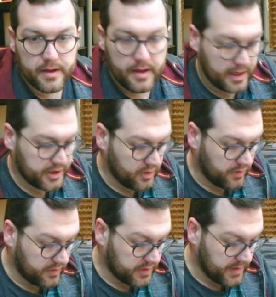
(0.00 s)
Ensure
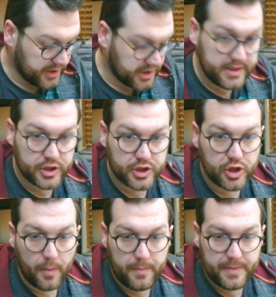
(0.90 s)
that the switch is in the
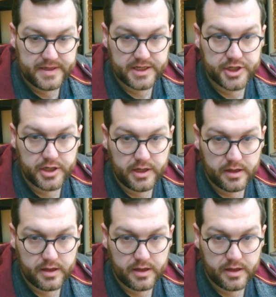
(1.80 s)
stop position.